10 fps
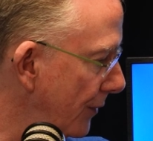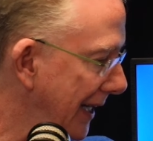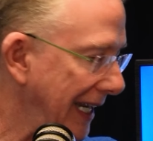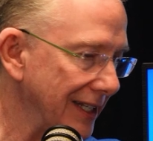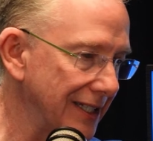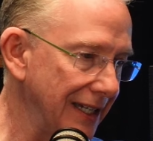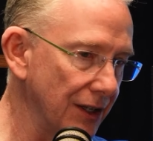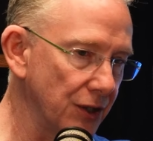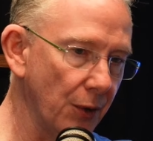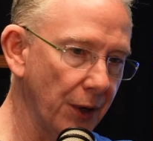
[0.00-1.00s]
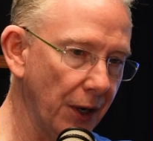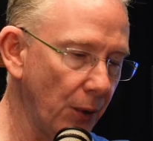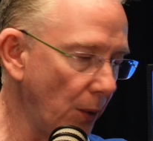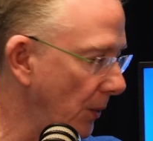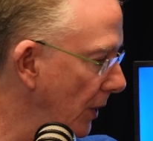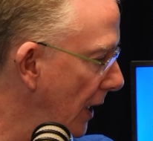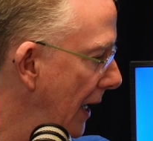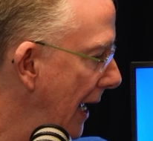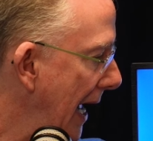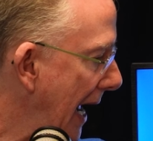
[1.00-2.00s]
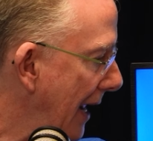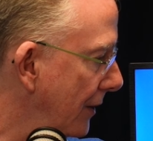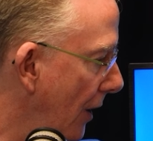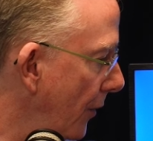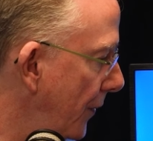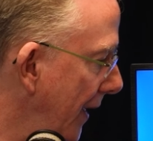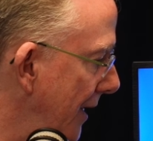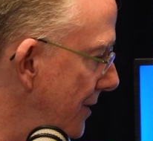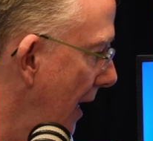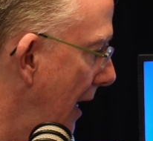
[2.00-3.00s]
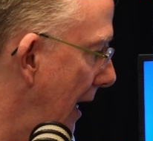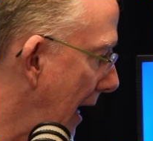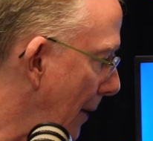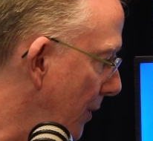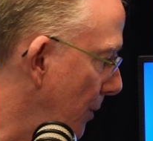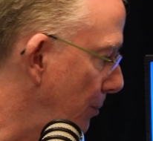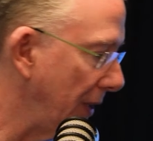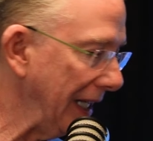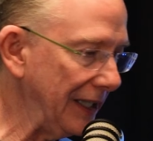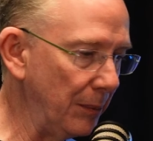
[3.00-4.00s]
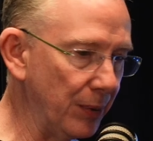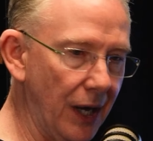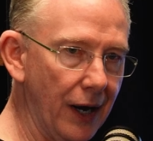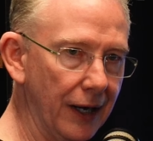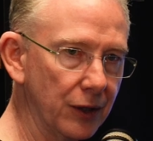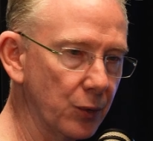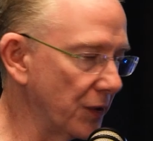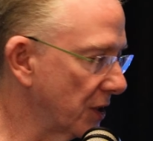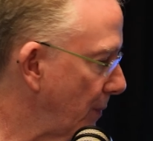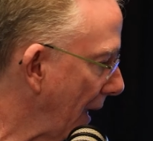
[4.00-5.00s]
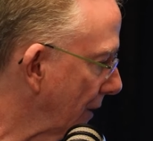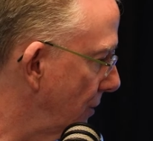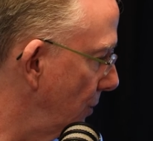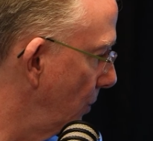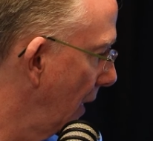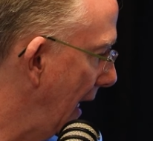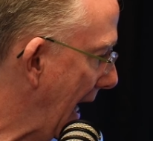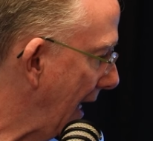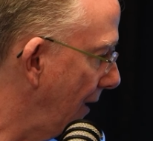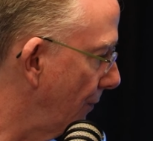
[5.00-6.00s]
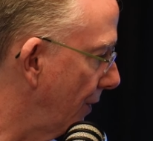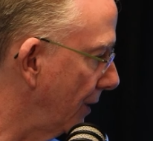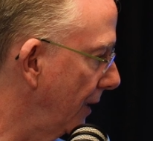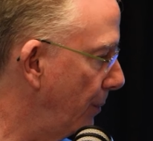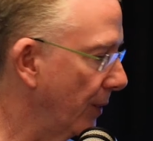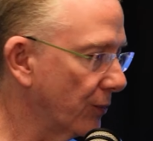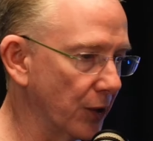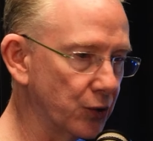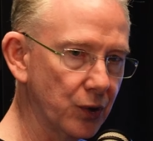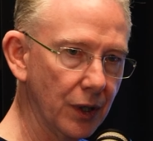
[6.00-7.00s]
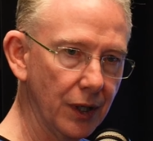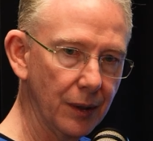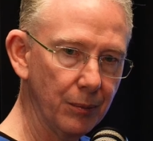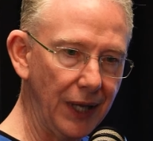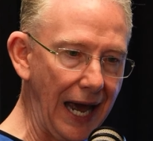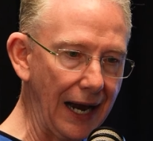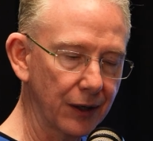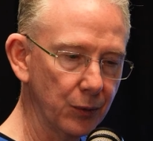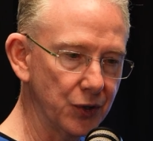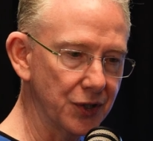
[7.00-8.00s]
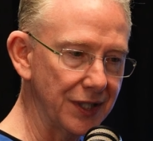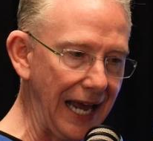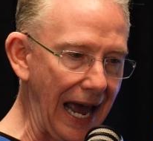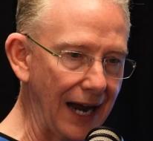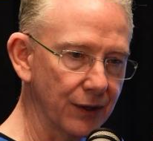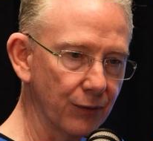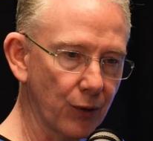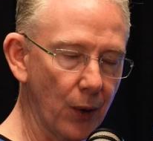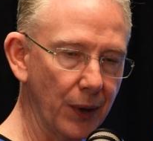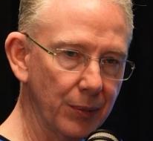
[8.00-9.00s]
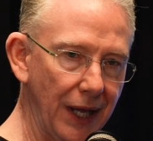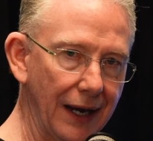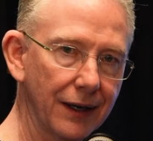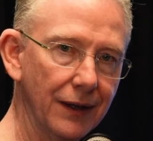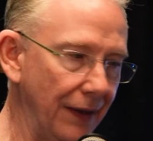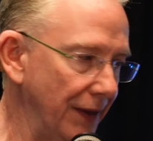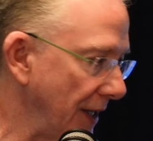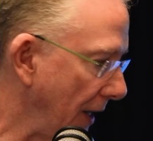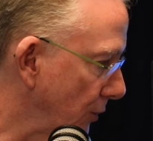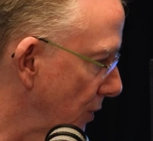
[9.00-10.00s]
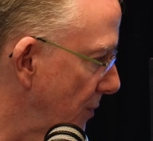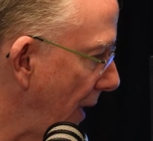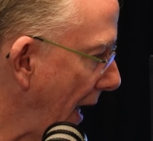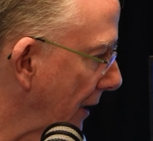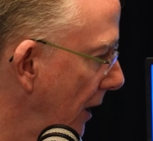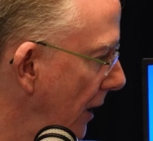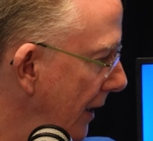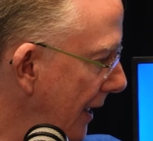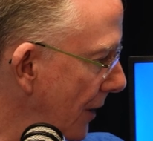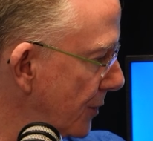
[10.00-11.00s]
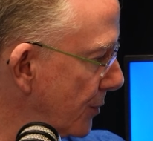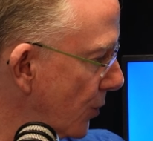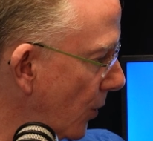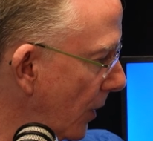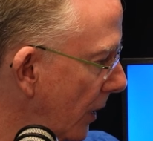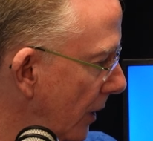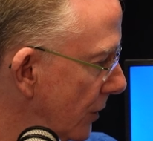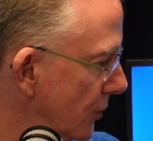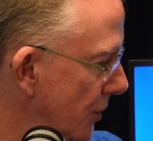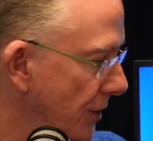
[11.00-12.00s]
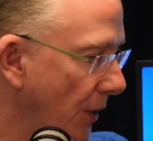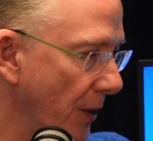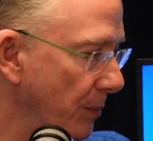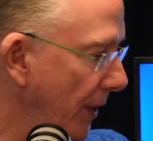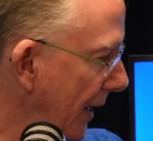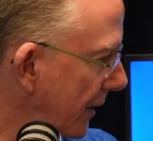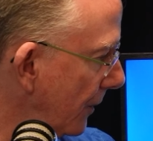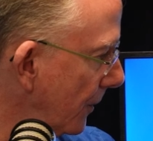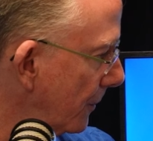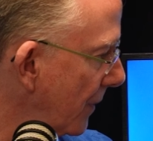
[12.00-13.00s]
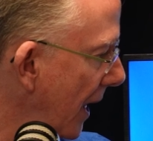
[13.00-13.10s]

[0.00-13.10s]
I can't see the donut hole. And the other thing is I'm completely blind with respect to any of the lipid-rich plaque, which is the active growing plaque and the dangerous plaque. Calcium score, just the hard plaque here.